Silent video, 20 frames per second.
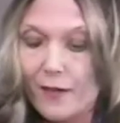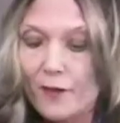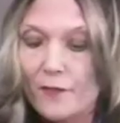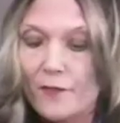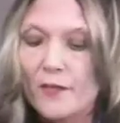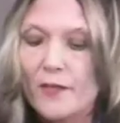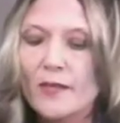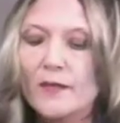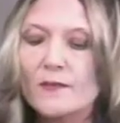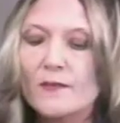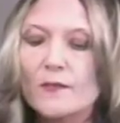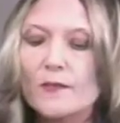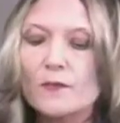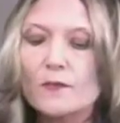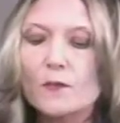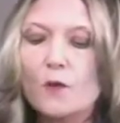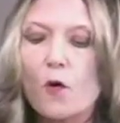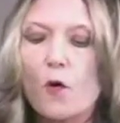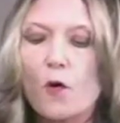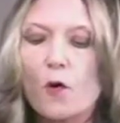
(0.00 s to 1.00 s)
This
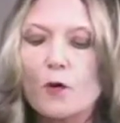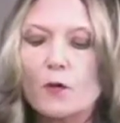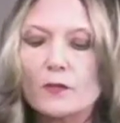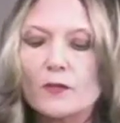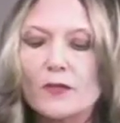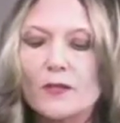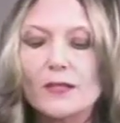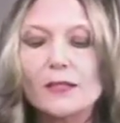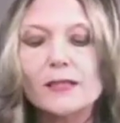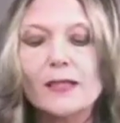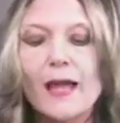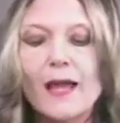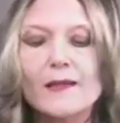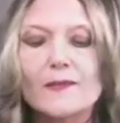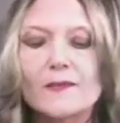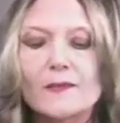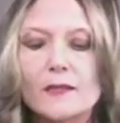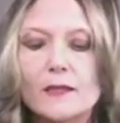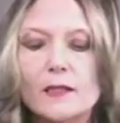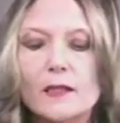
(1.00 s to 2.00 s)
is called a
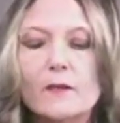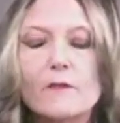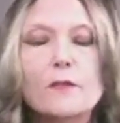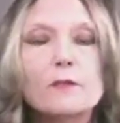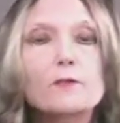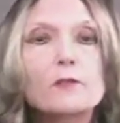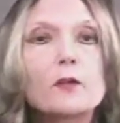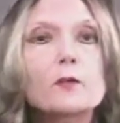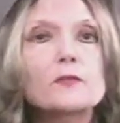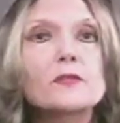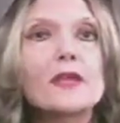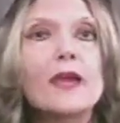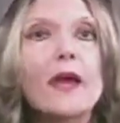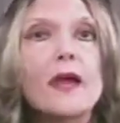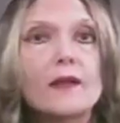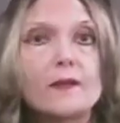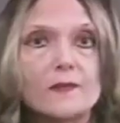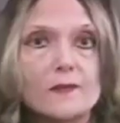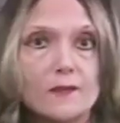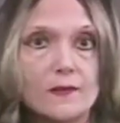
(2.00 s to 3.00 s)
classic of the
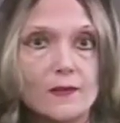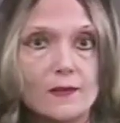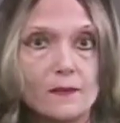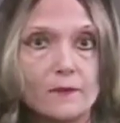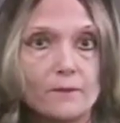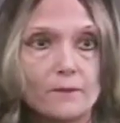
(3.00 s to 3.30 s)
grotesque.